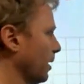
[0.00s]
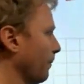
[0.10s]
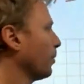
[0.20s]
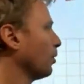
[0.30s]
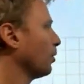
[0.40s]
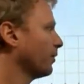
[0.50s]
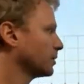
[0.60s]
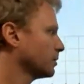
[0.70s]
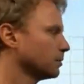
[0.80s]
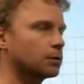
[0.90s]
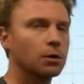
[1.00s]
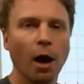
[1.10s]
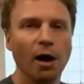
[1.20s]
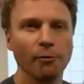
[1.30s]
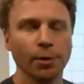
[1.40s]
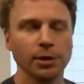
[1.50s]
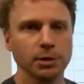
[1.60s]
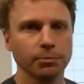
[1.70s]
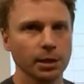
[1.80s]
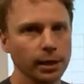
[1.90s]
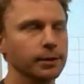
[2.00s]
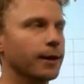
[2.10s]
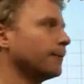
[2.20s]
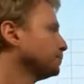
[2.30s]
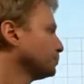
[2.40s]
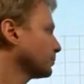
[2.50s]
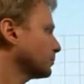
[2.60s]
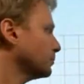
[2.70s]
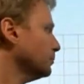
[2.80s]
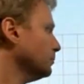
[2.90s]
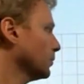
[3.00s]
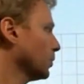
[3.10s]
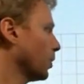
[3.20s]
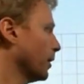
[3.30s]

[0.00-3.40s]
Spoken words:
perfect graph, but it's something like that, okay?